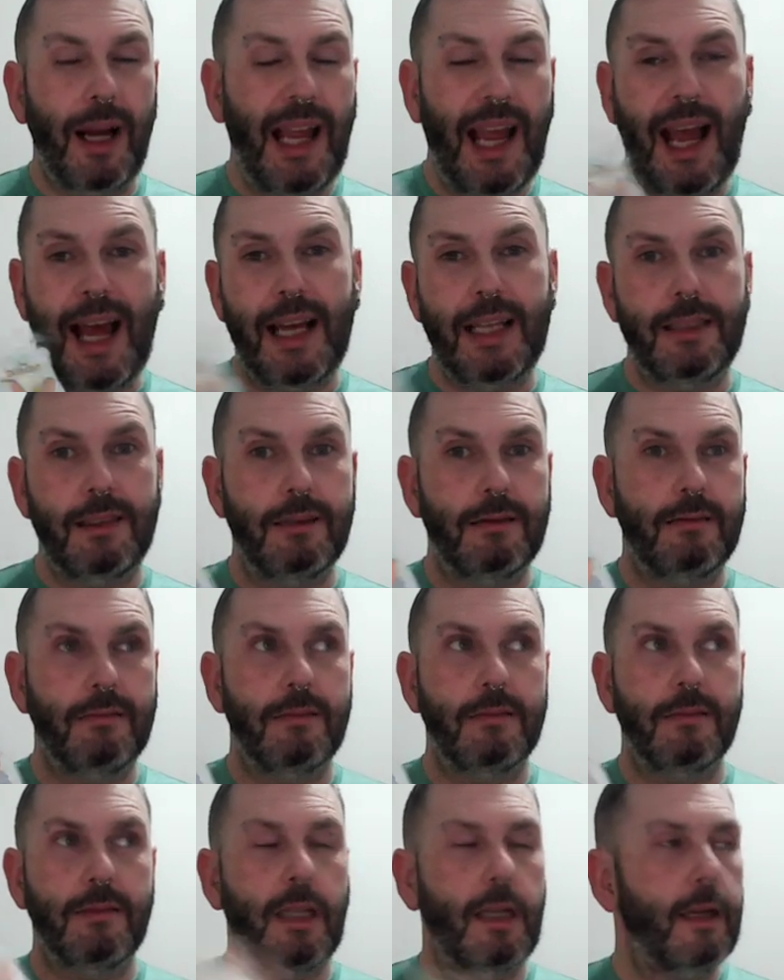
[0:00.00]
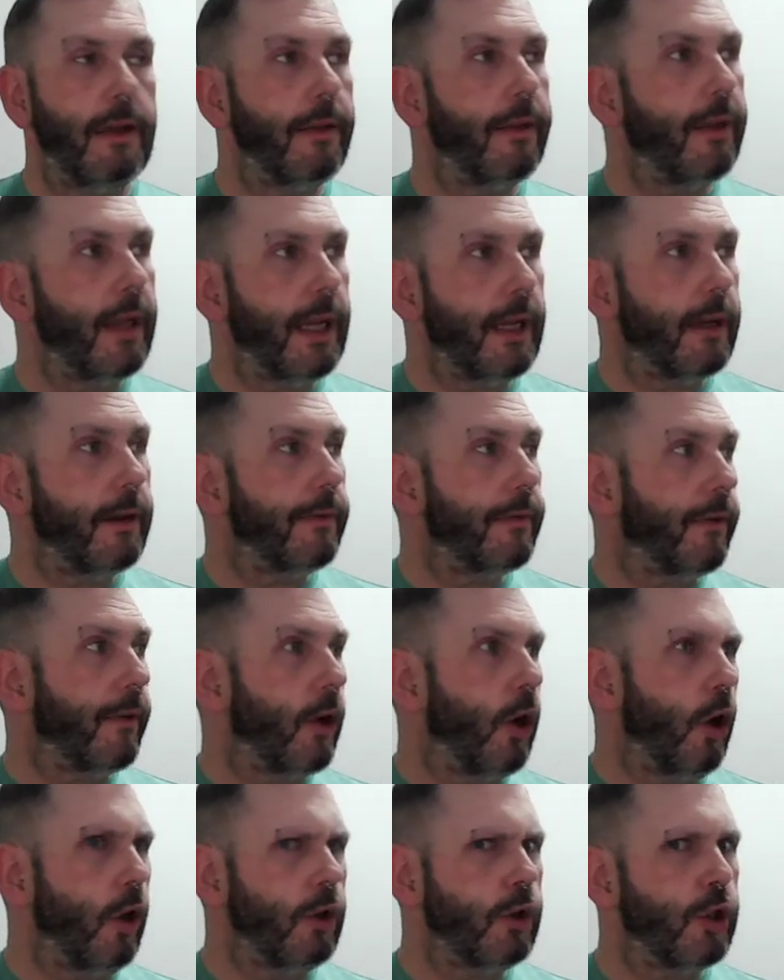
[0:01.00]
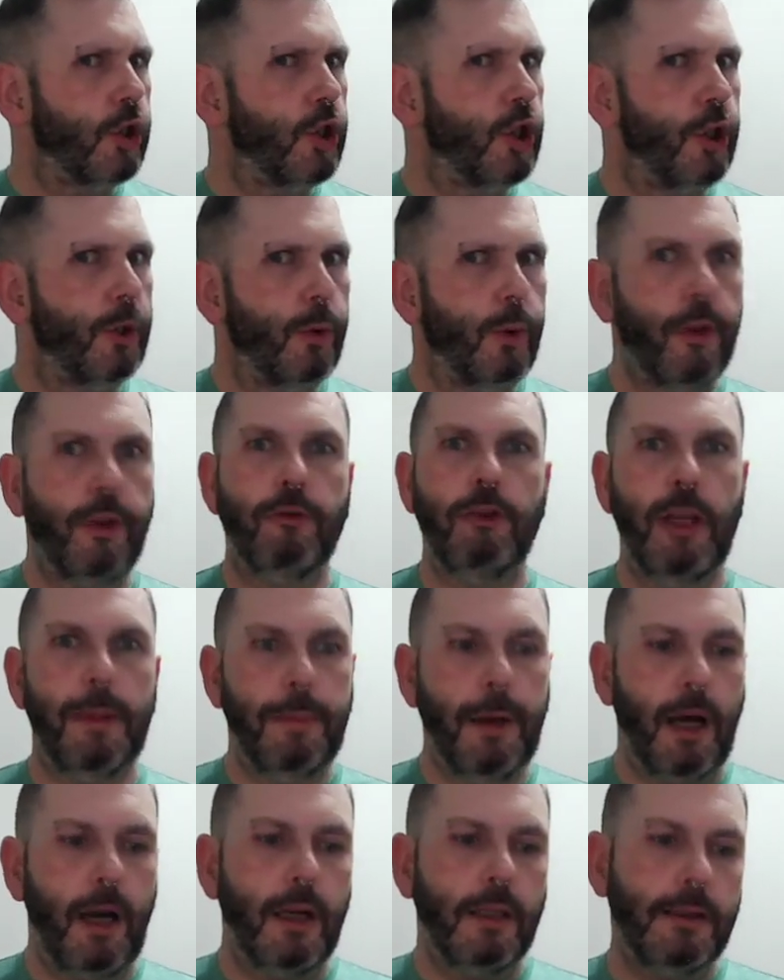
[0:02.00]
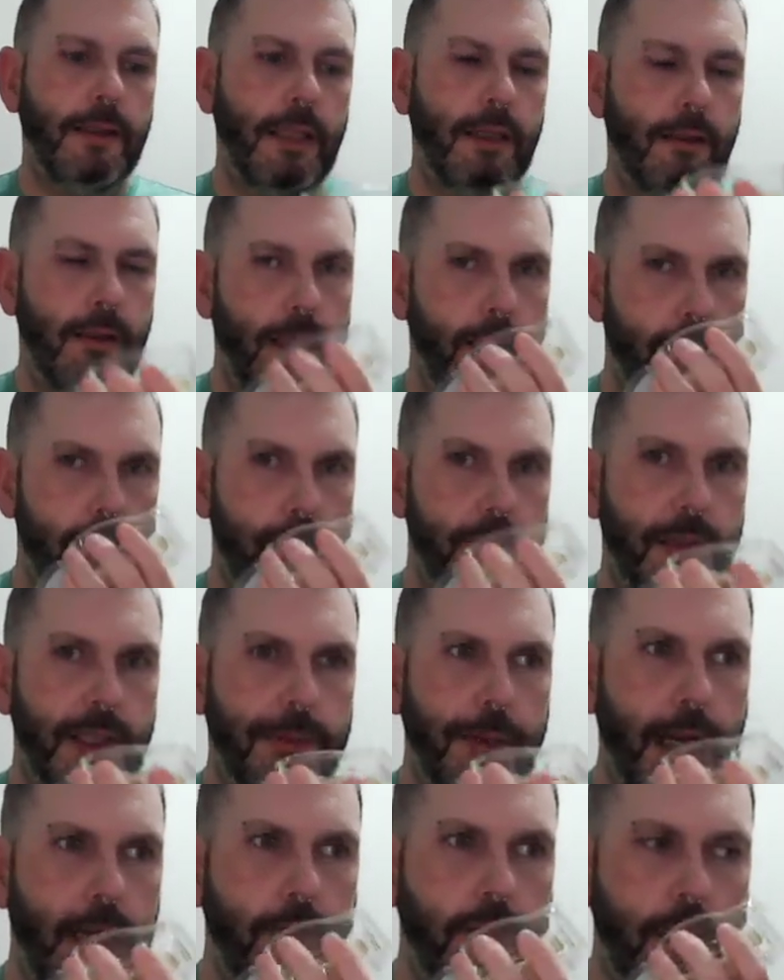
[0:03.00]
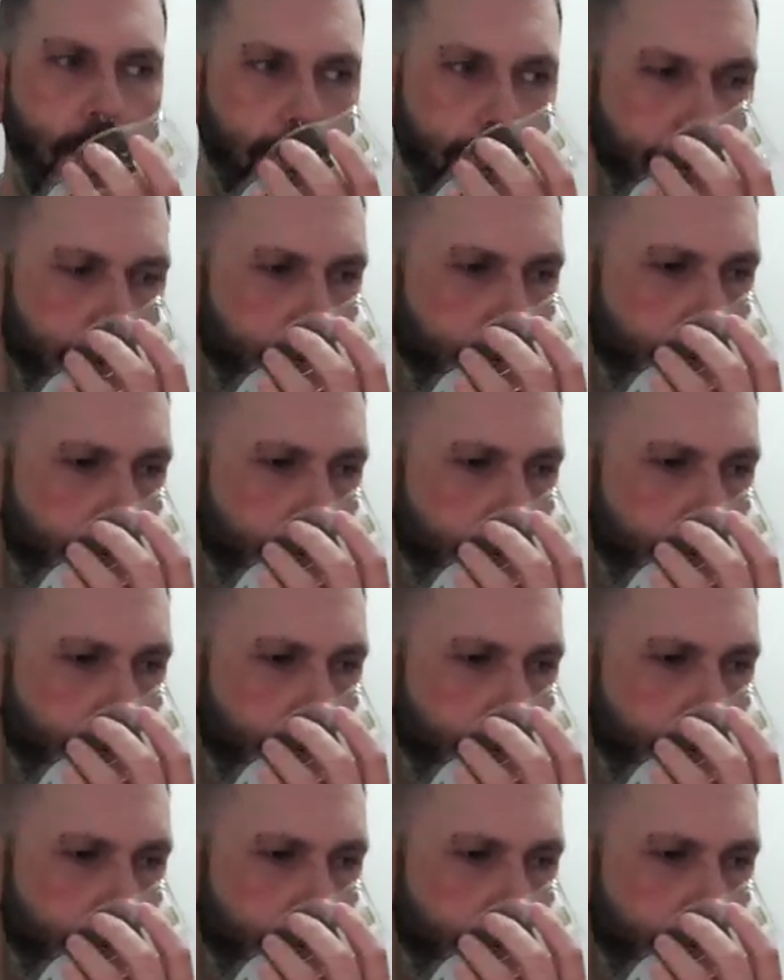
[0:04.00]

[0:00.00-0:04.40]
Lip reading: had, I think I've got 2 or 3 bars in the spare room.